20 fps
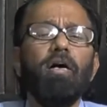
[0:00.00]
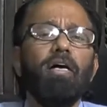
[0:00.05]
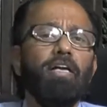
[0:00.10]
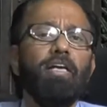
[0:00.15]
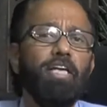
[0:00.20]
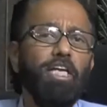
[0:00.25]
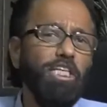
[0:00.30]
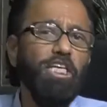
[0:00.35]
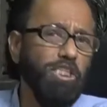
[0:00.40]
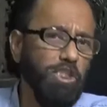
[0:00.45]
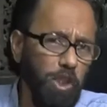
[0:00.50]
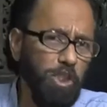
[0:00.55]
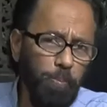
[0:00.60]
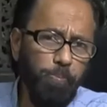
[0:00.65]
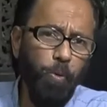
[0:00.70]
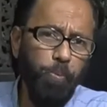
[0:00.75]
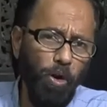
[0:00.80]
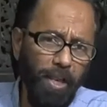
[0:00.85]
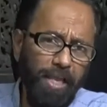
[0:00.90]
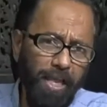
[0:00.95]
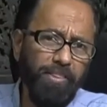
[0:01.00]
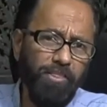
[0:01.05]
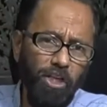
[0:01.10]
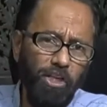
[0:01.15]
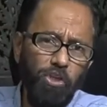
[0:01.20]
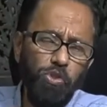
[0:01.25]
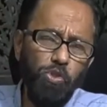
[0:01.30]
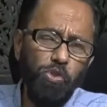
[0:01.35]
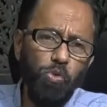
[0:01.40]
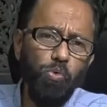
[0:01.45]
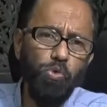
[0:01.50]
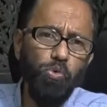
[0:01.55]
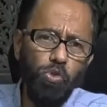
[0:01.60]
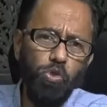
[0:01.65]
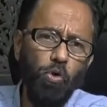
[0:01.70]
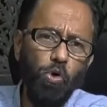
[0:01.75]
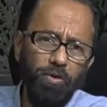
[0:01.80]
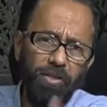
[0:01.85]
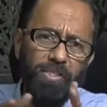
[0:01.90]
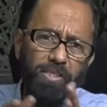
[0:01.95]
Interpolate these two
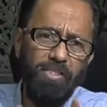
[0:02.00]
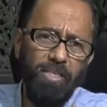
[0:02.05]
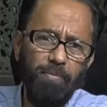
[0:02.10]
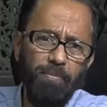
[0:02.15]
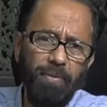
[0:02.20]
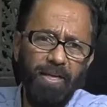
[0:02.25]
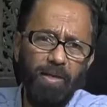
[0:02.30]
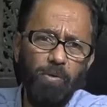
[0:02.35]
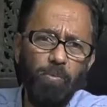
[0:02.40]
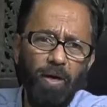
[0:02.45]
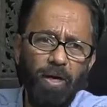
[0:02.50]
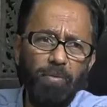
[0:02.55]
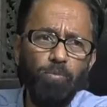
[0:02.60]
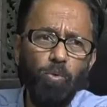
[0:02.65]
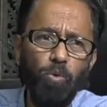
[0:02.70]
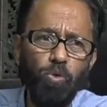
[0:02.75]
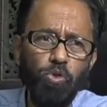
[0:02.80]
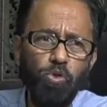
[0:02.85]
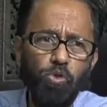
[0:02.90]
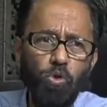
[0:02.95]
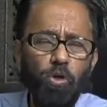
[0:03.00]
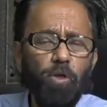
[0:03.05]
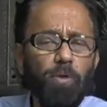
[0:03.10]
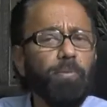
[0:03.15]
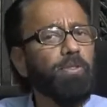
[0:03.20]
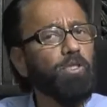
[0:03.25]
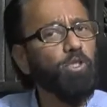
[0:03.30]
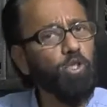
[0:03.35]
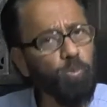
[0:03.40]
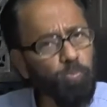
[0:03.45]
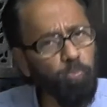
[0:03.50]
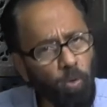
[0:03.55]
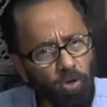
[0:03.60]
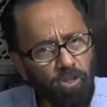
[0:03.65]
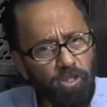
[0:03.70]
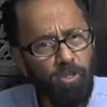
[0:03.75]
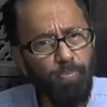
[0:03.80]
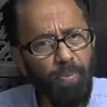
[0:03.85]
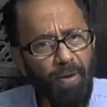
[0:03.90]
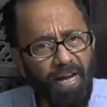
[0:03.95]
stories and make one more story with a
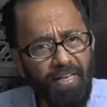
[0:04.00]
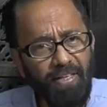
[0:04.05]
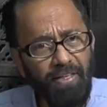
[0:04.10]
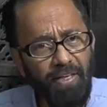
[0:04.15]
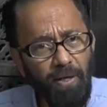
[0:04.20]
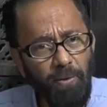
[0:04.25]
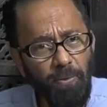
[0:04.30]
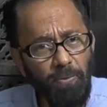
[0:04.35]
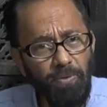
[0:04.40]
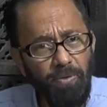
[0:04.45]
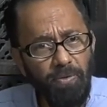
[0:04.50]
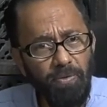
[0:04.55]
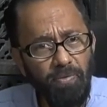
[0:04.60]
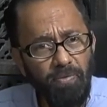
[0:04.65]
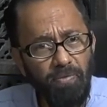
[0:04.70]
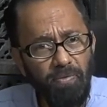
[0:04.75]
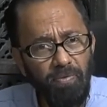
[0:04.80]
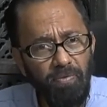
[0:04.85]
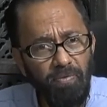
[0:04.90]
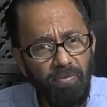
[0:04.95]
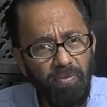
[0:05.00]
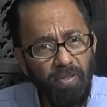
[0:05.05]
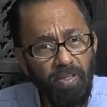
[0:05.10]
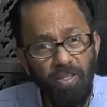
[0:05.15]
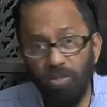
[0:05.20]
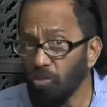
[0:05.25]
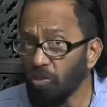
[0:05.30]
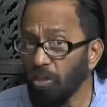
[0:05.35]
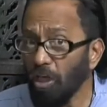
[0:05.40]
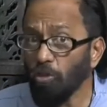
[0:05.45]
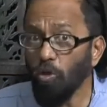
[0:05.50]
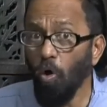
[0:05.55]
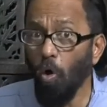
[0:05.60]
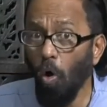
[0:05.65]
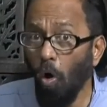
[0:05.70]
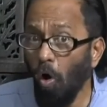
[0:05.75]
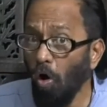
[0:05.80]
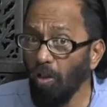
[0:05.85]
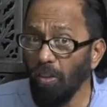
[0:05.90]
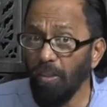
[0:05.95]
sports background. Is that
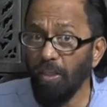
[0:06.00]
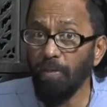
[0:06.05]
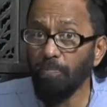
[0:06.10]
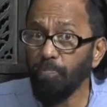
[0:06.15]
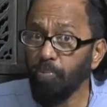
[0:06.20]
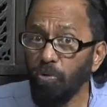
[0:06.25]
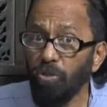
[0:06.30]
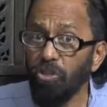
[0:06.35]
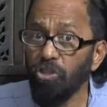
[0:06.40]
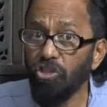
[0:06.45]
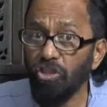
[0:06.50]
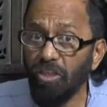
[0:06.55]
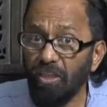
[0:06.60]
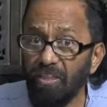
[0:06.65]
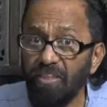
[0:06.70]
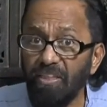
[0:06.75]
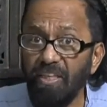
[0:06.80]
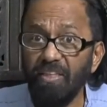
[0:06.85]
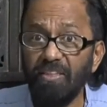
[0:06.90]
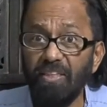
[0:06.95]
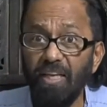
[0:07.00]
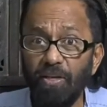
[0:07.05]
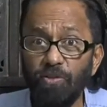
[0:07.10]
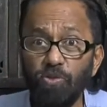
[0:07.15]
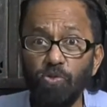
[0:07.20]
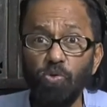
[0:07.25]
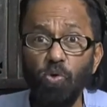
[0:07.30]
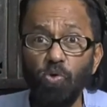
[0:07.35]
all that Puri Jagannadh has to